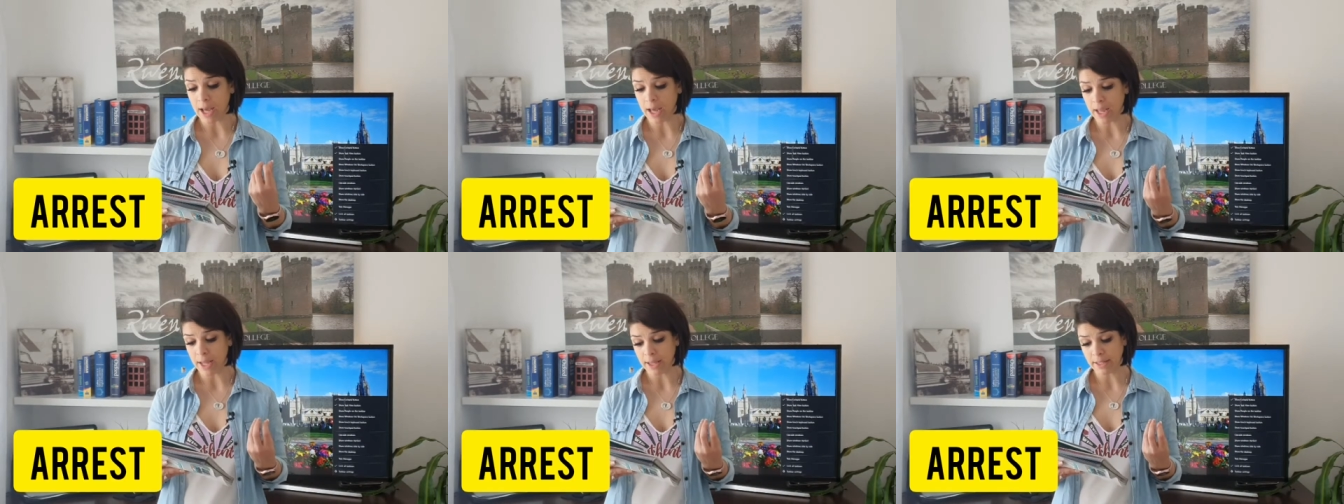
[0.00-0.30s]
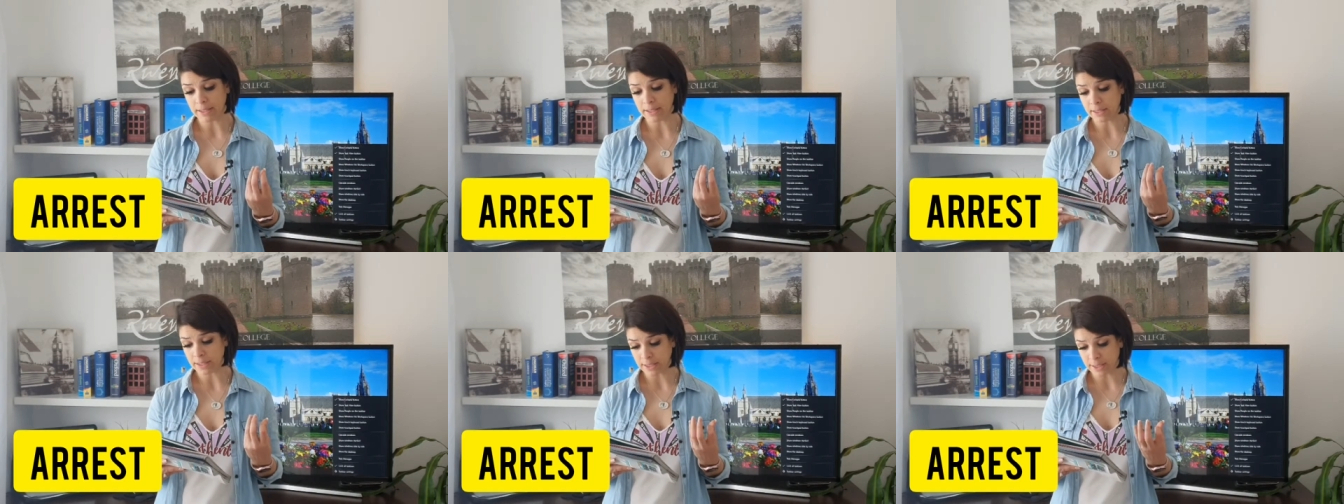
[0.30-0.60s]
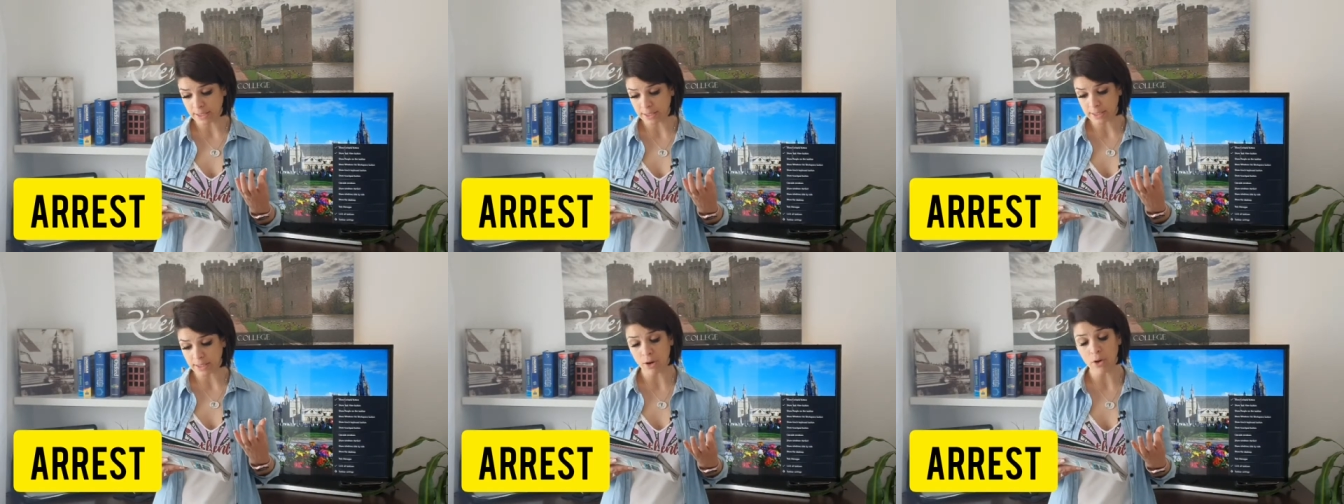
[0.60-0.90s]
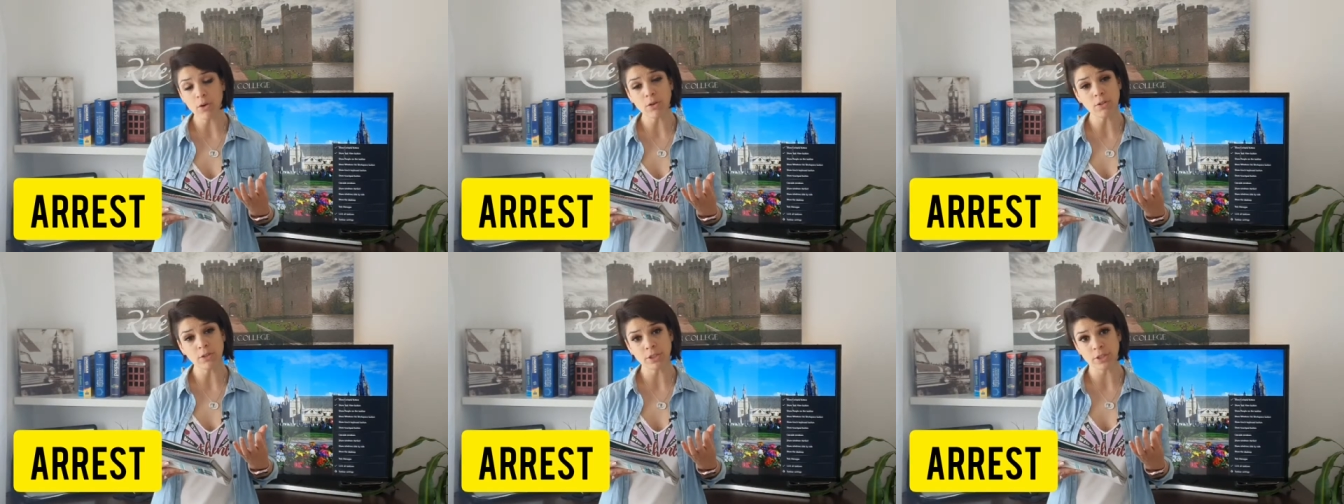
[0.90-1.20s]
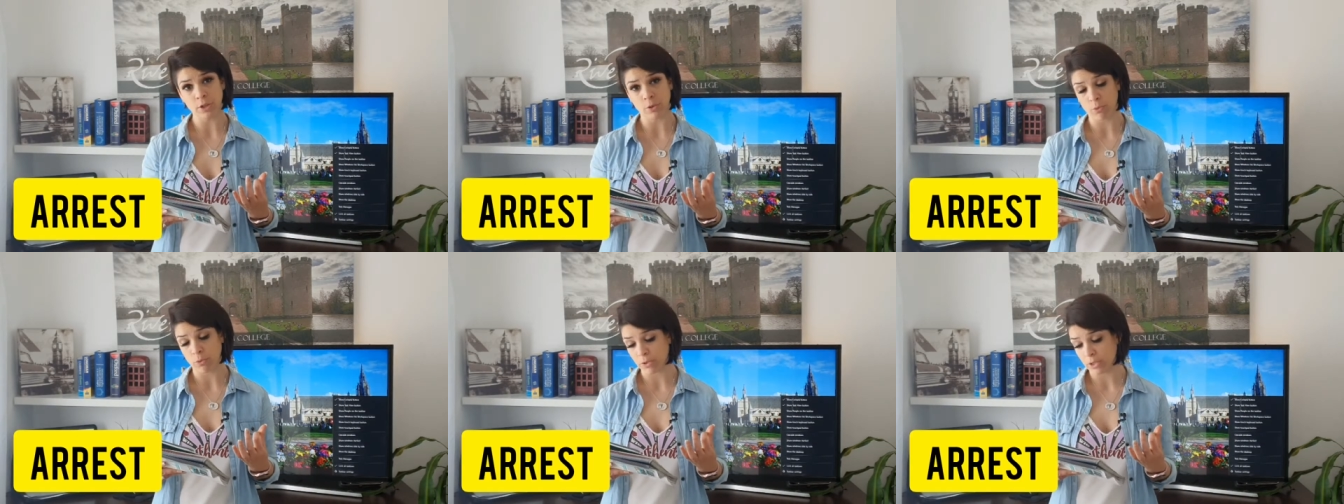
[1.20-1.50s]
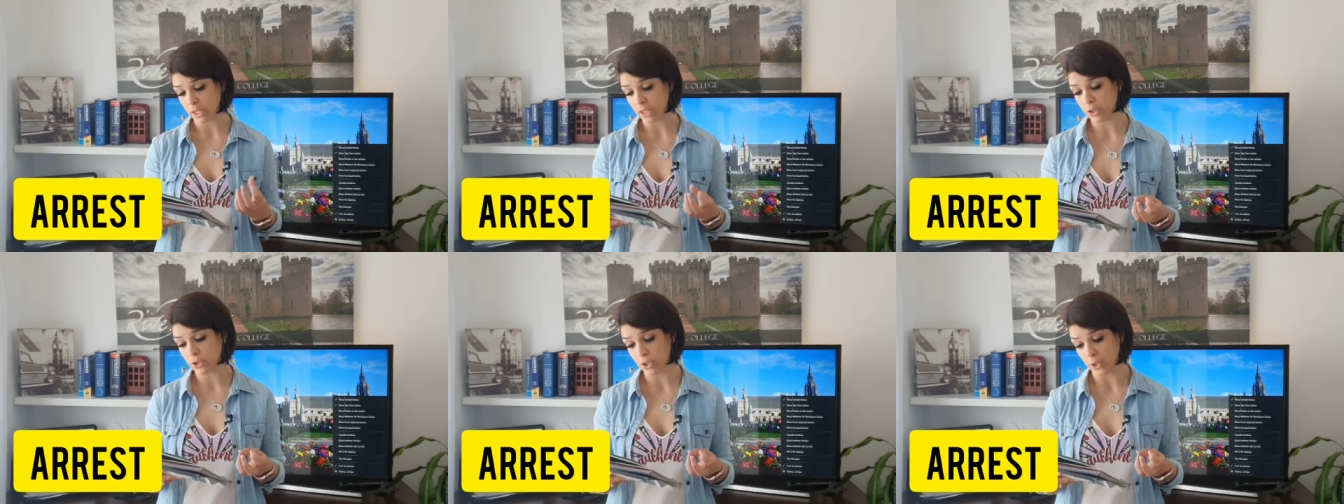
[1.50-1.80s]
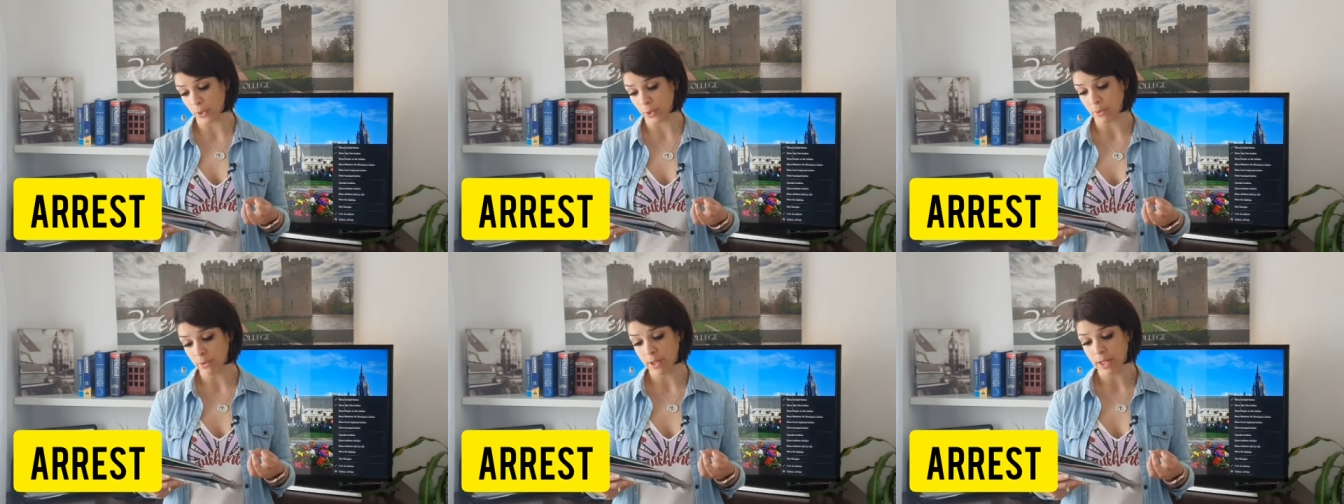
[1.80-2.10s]
It's also, what they
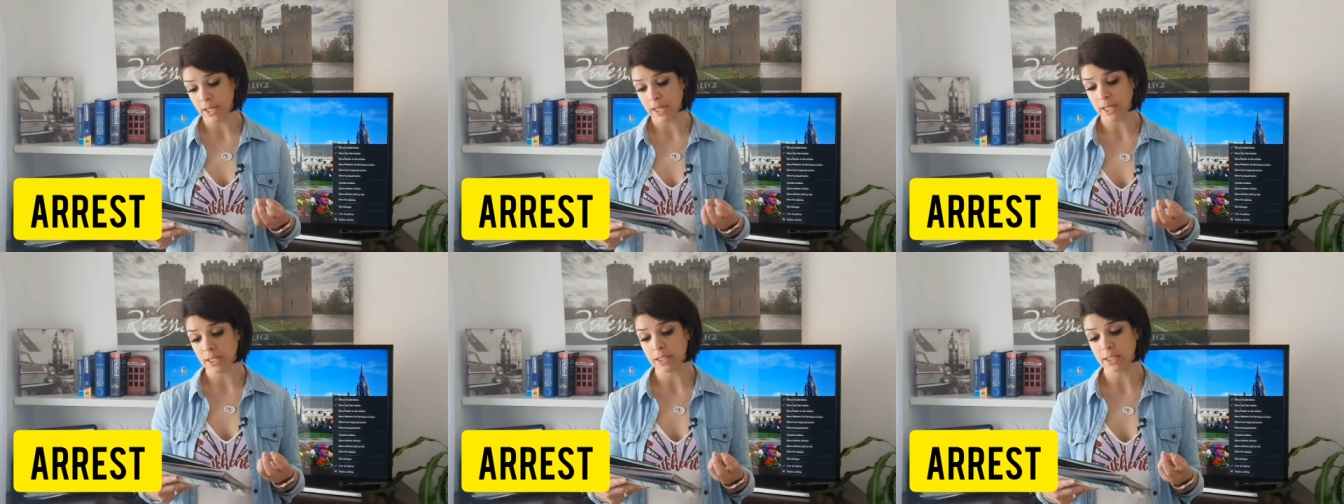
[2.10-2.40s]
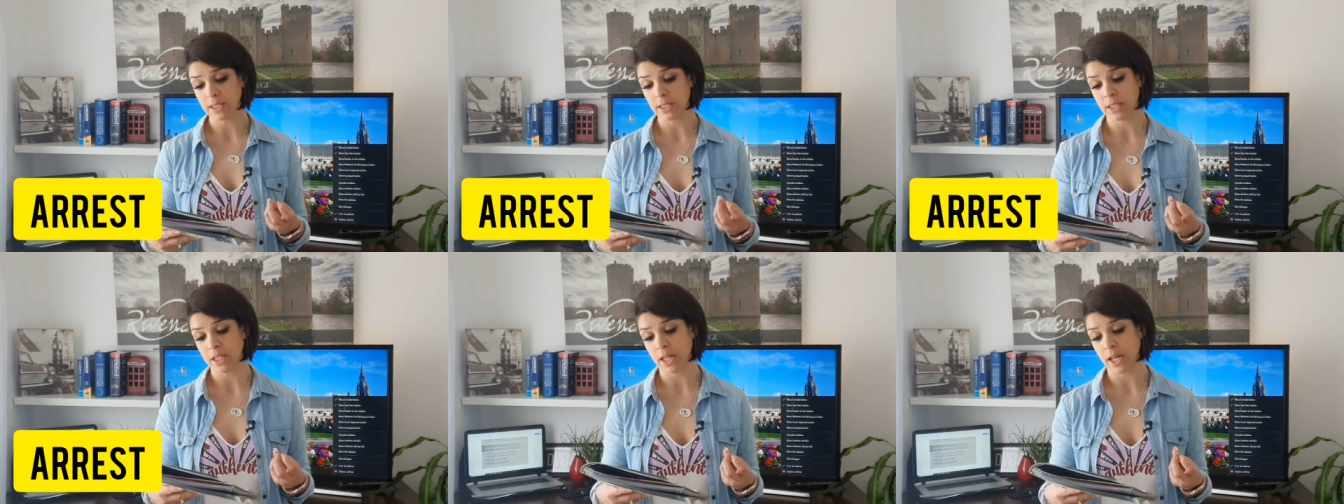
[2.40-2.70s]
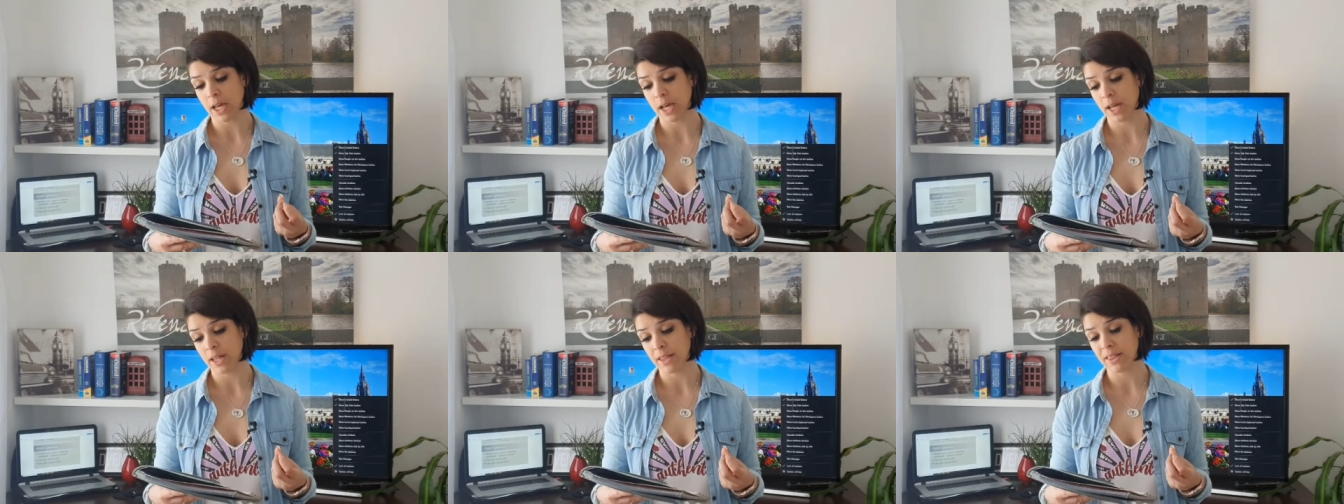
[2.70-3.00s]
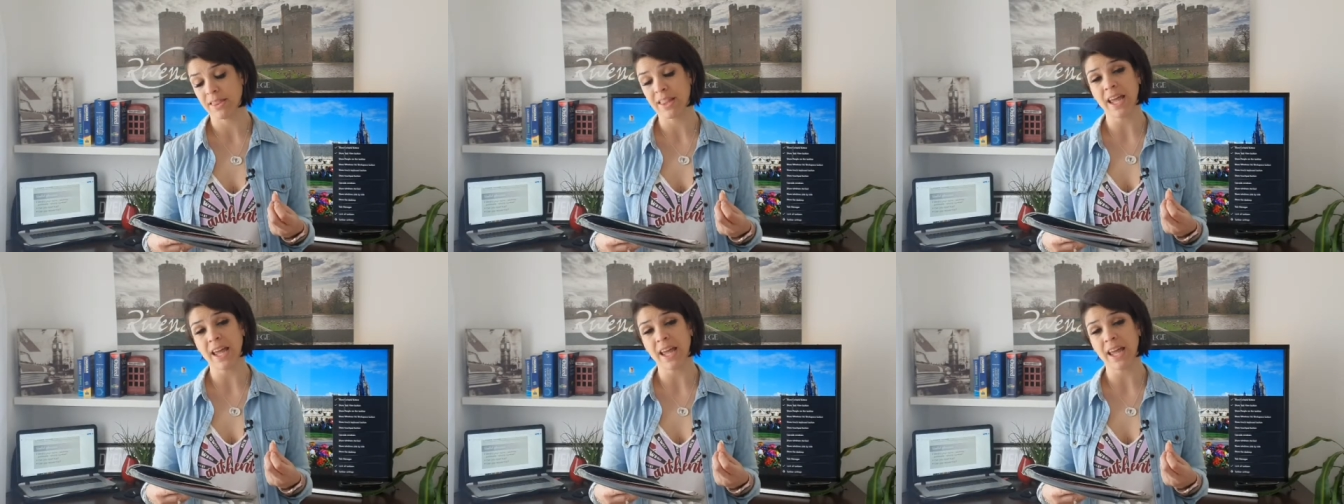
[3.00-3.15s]
do is uh,